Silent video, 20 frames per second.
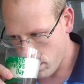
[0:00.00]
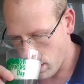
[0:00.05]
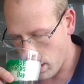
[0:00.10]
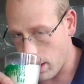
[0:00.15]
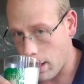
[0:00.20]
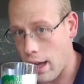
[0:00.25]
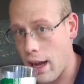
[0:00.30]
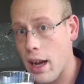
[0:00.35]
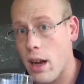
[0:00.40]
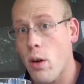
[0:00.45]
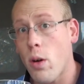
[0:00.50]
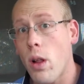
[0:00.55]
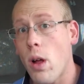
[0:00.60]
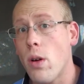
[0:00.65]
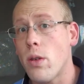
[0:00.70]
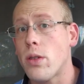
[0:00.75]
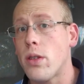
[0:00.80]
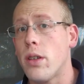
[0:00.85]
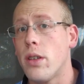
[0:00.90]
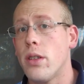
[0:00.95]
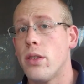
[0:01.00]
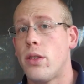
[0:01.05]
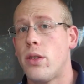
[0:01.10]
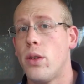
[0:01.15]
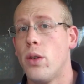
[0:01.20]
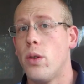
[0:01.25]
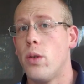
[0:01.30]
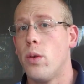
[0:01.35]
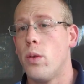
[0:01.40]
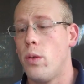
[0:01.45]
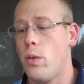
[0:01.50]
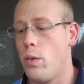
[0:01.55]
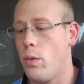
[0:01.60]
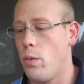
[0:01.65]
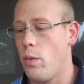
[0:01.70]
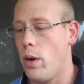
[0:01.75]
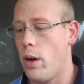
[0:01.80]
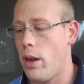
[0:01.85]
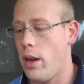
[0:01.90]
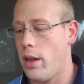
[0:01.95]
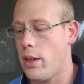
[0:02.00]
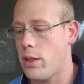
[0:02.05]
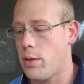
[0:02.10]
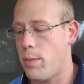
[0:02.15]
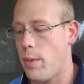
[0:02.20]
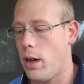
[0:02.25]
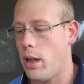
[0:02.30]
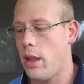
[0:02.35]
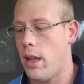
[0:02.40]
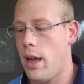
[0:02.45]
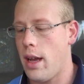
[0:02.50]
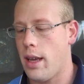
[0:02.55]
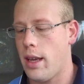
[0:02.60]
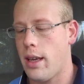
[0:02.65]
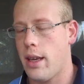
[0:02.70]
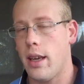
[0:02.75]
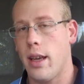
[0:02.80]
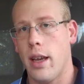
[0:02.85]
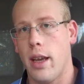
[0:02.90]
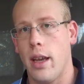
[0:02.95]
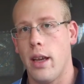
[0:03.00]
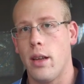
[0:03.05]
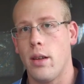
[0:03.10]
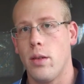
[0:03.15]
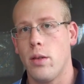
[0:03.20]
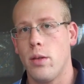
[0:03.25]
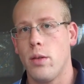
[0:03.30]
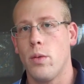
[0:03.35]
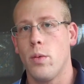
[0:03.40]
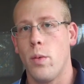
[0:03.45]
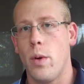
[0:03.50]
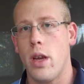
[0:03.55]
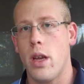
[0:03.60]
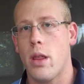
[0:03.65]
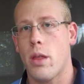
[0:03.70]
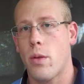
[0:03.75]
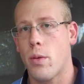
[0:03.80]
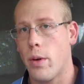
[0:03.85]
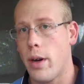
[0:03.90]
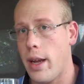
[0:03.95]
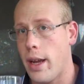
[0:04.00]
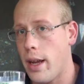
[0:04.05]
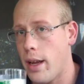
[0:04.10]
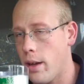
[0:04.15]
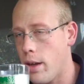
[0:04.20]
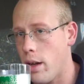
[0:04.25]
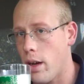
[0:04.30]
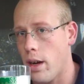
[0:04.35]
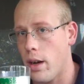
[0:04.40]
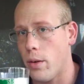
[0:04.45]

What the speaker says: A lot closer to what it smelled like in week 3.